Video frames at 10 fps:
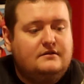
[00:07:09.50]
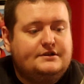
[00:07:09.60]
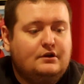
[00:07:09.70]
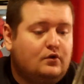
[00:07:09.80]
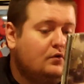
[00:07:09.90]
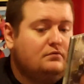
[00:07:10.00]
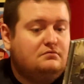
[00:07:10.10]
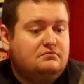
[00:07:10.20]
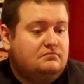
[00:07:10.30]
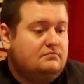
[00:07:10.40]
Still cool.
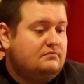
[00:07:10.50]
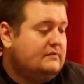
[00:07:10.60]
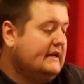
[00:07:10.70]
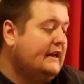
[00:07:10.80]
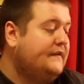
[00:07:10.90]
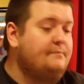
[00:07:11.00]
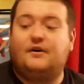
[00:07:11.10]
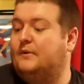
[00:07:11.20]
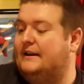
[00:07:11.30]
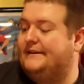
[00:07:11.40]
Gotta find
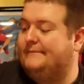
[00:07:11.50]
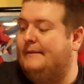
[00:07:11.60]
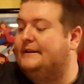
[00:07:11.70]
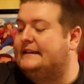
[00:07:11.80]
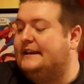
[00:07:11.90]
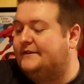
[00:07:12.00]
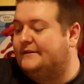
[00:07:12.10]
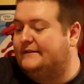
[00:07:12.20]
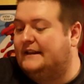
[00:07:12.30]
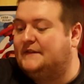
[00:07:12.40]
part 1. Maybe it's in here.
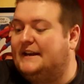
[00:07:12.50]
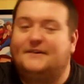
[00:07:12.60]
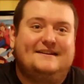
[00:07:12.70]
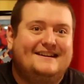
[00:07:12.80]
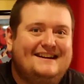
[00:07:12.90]
Let's find out.